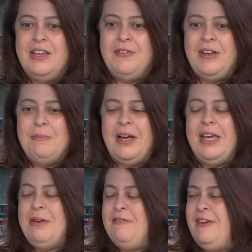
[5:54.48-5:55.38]
if any
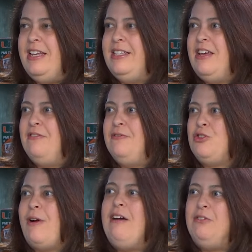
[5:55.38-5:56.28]
Miami fans have
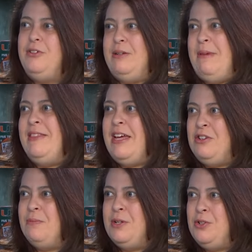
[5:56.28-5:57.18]
traveled and made that
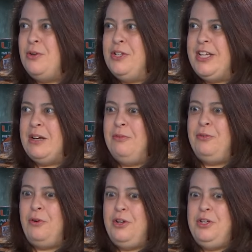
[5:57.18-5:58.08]
trip to Georgia Tech
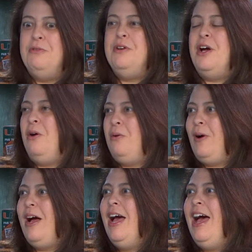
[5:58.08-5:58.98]
before, you
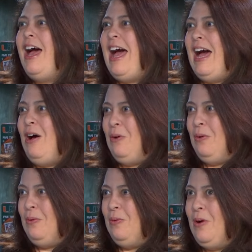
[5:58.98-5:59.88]
know
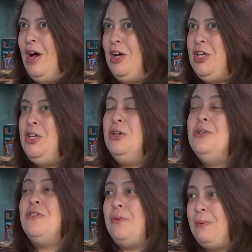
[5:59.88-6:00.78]
how
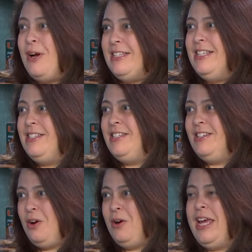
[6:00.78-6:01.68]
huge of a presence
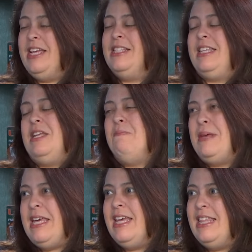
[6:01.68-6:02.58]
Hurricanes can
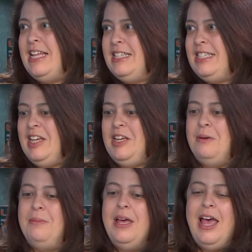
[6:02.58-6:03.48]
be in that
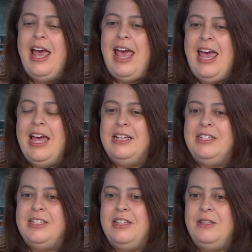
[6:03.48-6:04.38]
stadium.
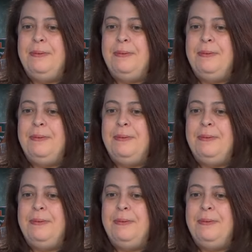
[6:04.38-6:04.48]
And the